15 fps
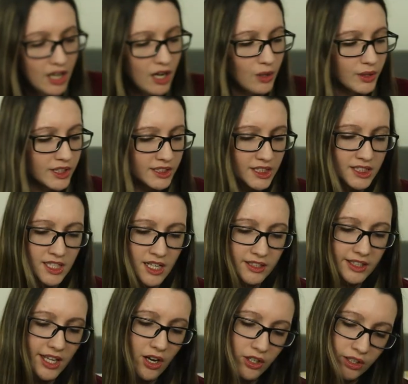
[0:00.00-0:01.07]
Oh, this is not
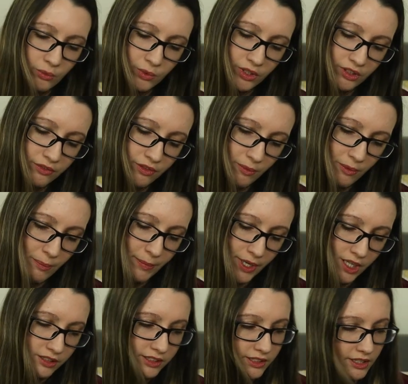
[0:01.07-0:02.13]
the artwork from the
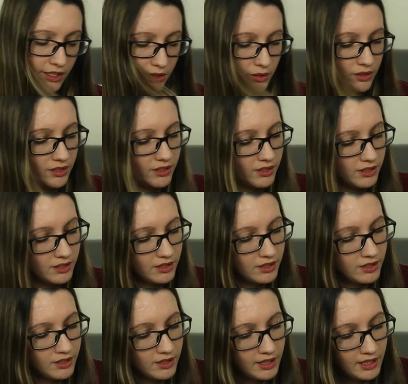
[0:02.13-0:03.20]
box, no.
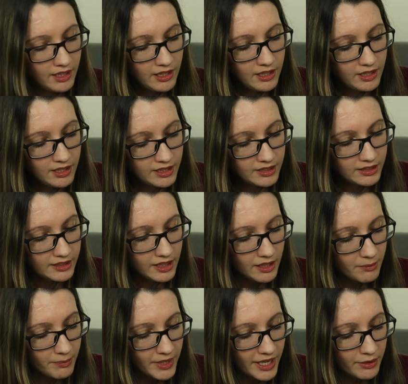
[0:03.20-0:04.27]

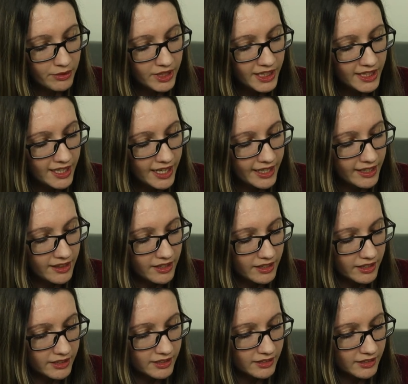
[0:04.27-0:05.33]
Some, I really like
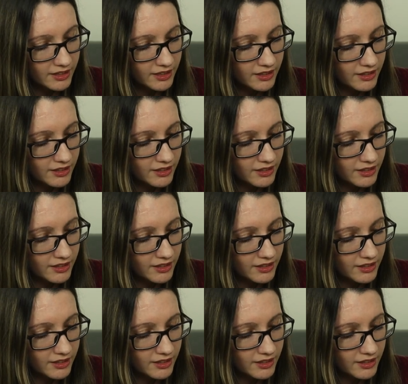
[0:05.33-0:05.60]
this.